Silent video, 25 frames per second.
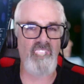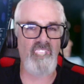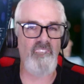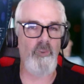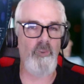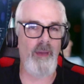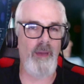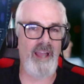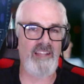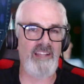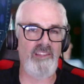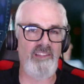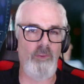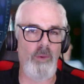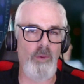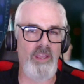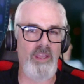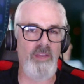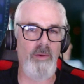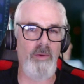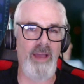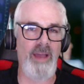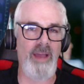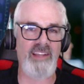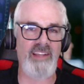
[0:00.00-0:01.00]
act the way
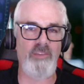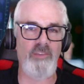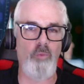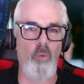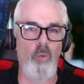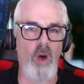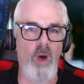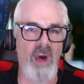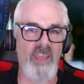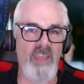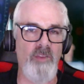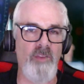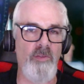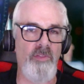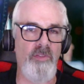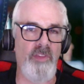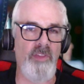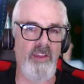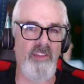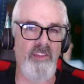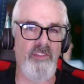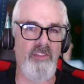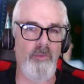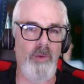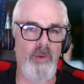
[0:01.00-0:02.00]
you act, why you
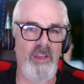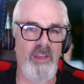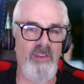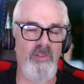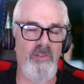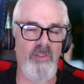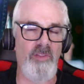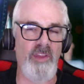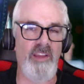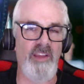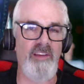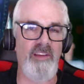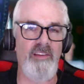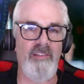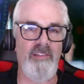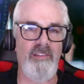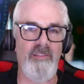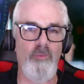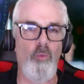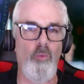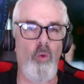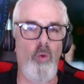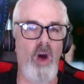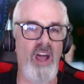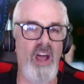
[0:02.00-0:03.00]
think the way you think,
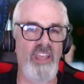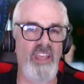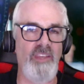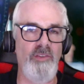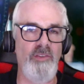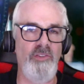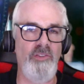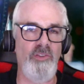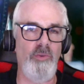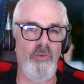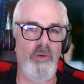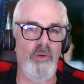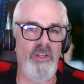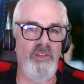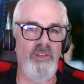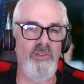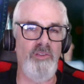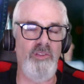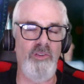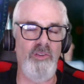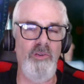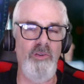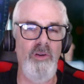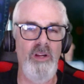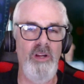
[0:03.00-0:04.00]
why you do what you
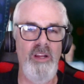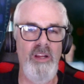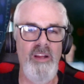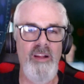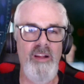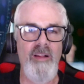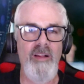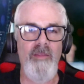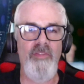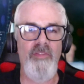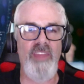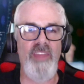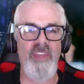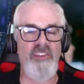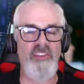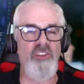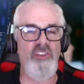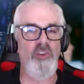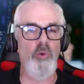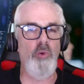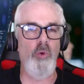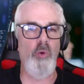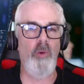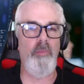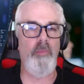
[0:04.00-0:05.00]
do, then
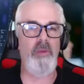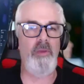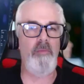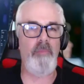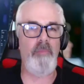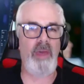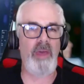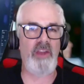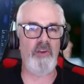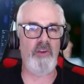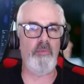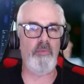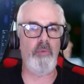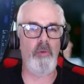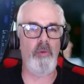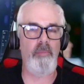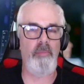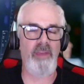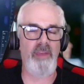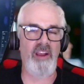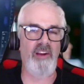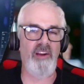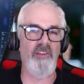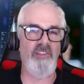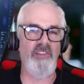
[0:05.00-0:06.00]
you will be better
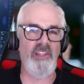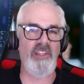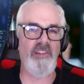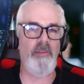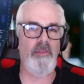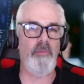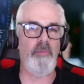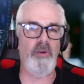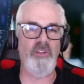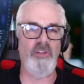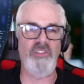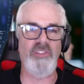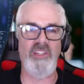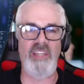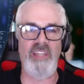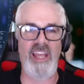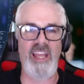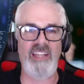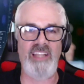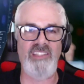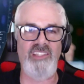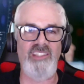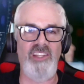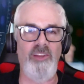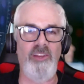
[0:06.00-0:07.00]
prepared than the person
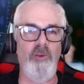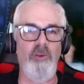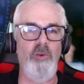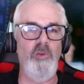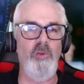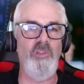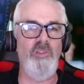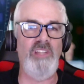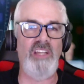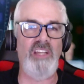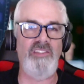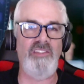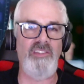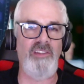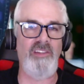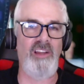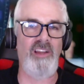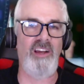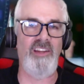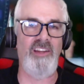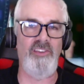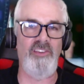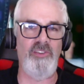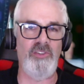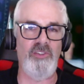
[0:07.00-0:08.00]
next to you who doesn't
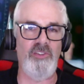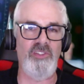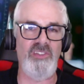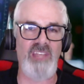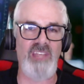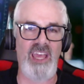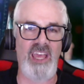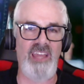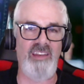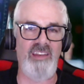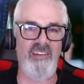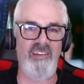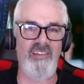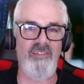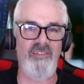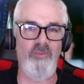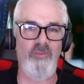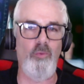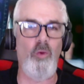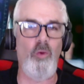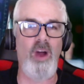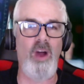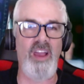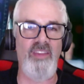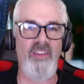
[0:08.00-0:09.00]
understand
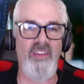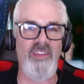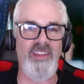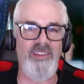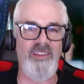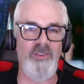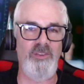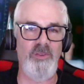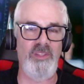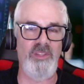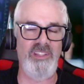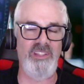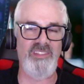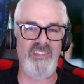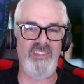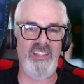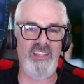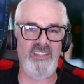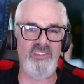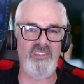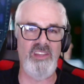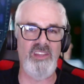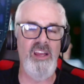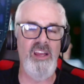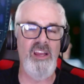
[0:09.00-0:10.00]
why they do these
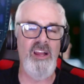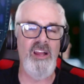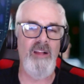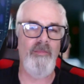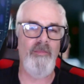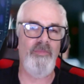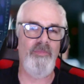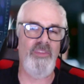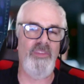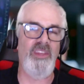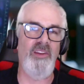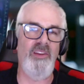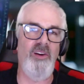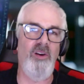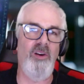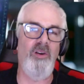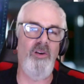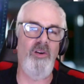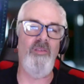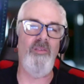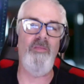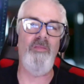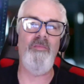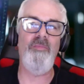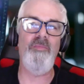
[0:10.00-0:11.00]
things. You know,
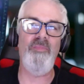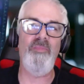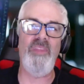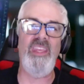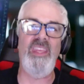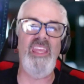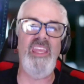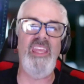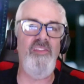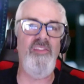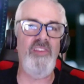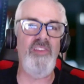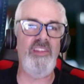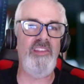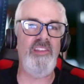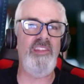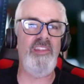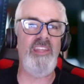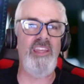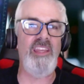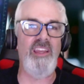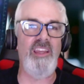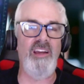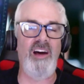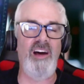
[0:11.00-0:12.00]
even
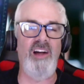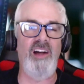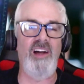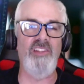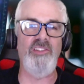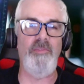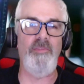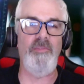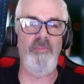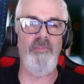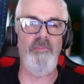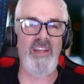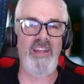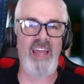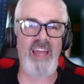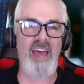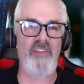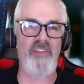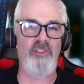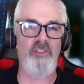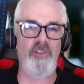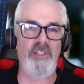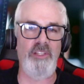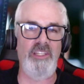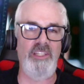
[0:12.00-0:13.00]
the ultimate
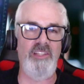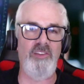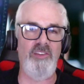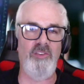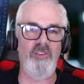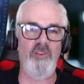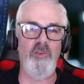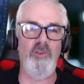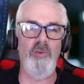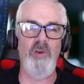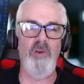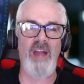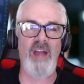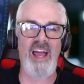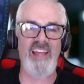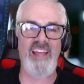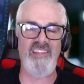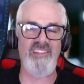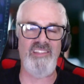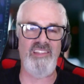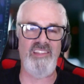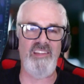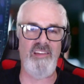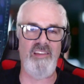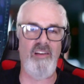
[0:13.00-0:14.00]
athlete who has
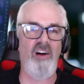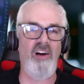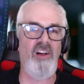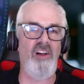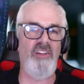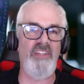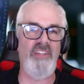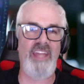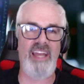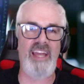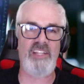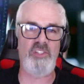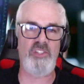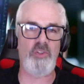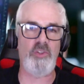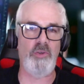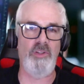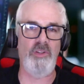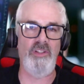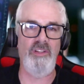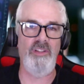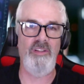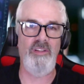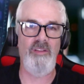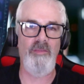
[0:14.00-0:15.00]
it all natural,
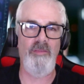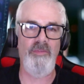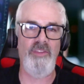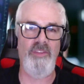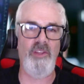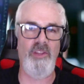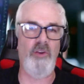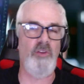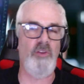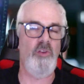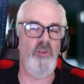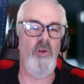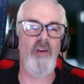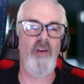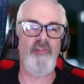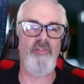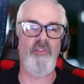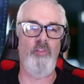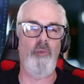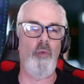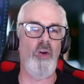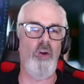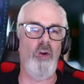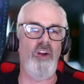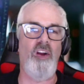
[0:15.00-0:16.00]
you know, you have to
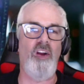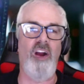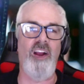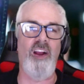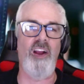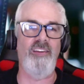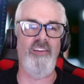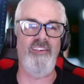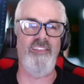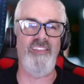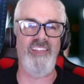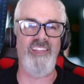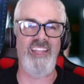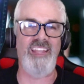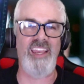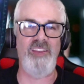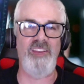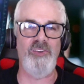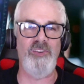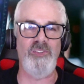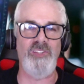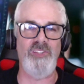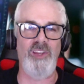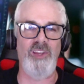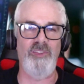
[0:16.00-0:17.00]
work hard to get
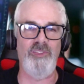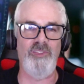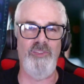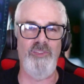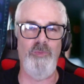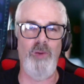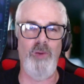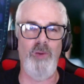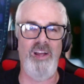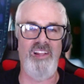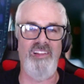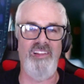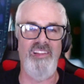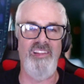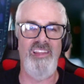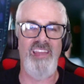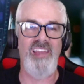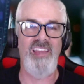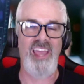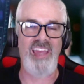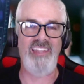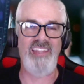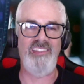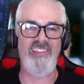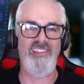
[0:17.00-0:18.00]
yourself well
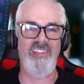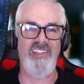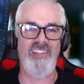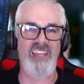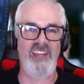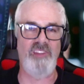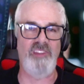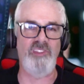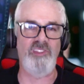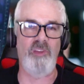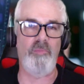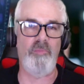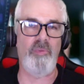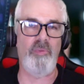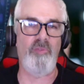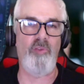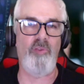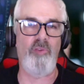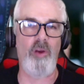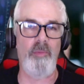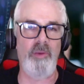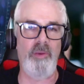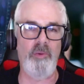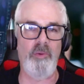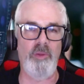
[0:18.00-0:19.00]
and to get yourself
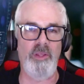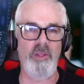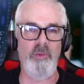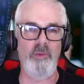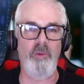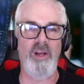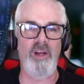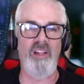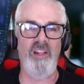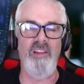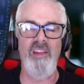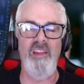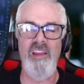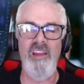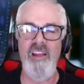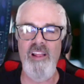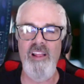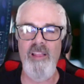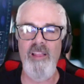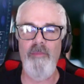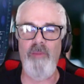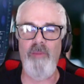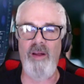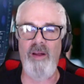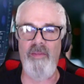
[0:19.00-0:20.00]
performing really well.
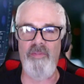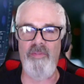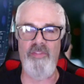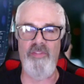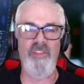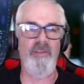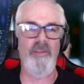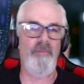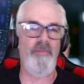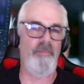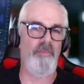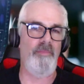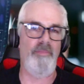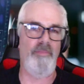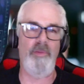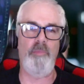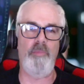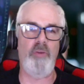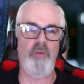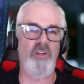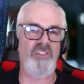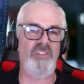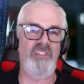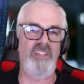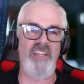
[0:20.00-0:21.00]
But the
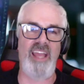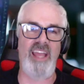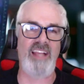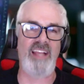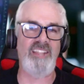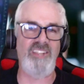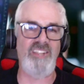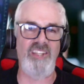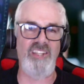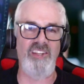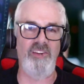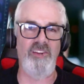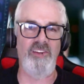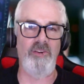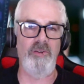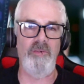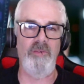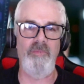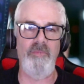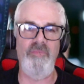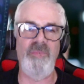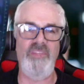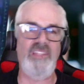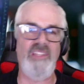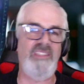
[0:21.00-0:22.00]
person next to you
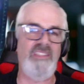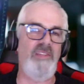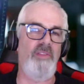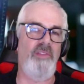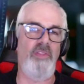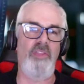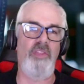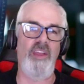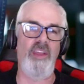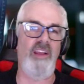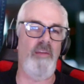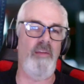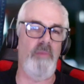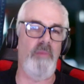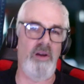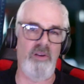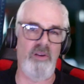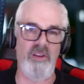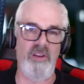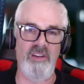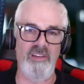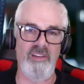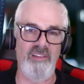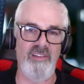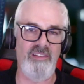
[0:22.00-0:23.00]
doesn't even think about it.
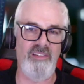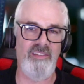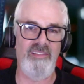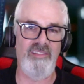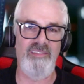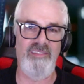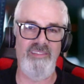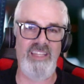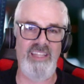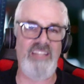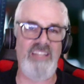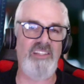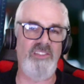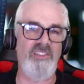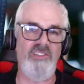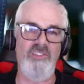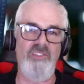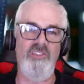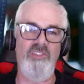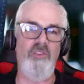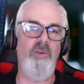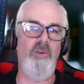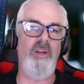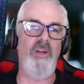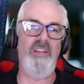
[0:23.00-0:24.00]
They just
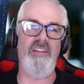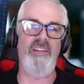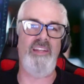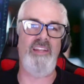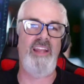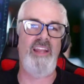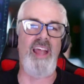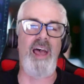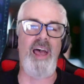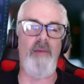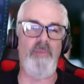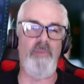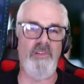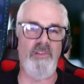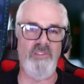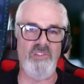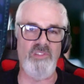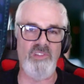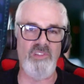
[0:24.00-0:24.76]
do it and it happens.